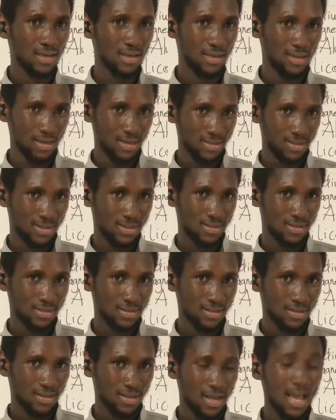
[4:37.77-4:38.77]
Guess?
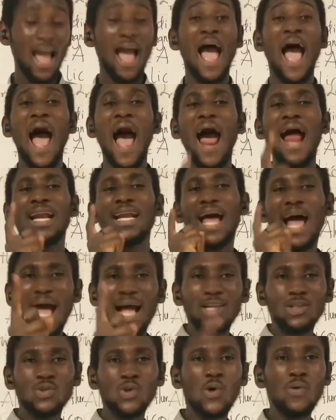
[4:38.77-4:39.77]
An
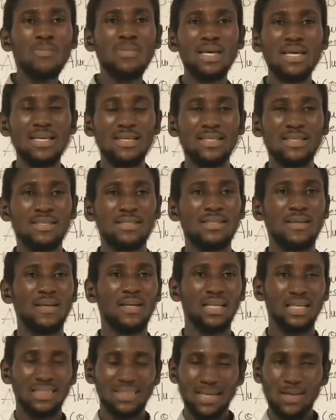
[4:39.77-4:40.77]
atom is
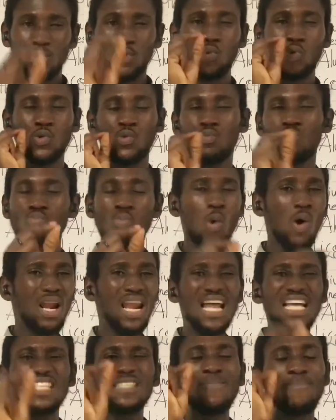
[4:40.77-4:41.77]
the
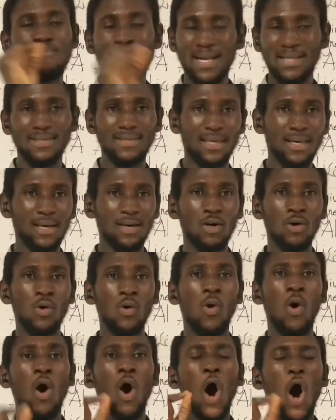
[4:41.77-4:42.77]
smallest
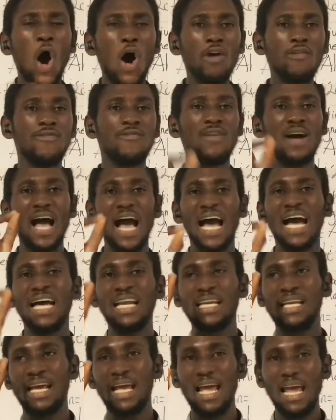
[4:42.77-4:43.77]
particle of an
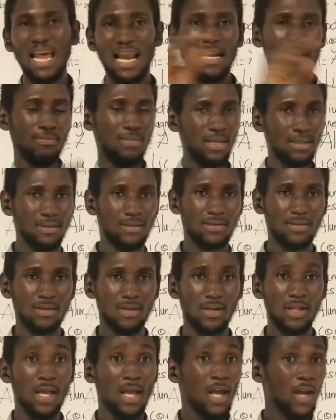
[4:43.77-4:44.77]
element.
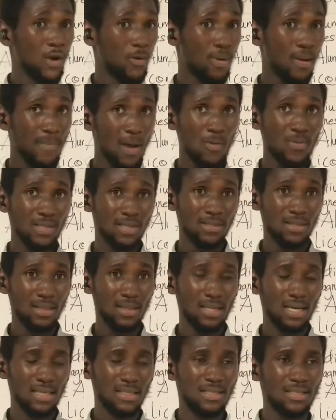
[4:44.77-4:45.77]
Remember we said
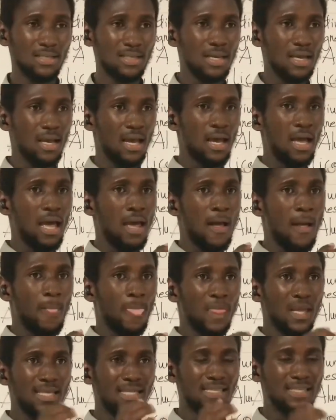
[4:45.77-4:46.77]
that
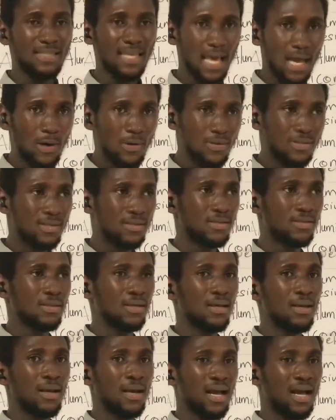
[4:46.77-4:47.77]

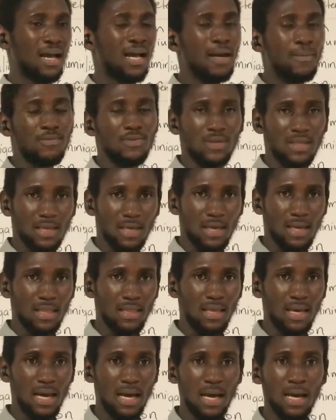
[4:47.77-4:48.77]
cells come
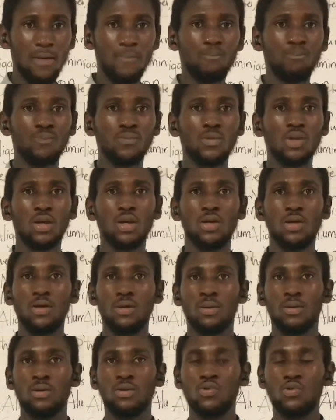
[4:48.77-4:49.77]
together
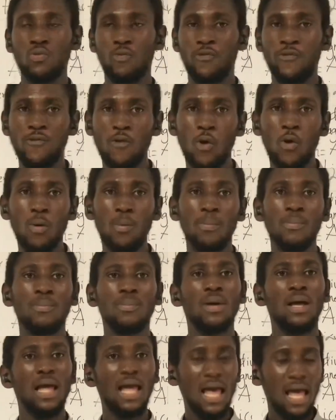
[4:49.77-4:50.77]
to form
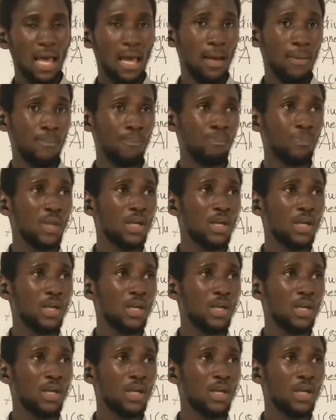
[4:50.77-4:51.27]
an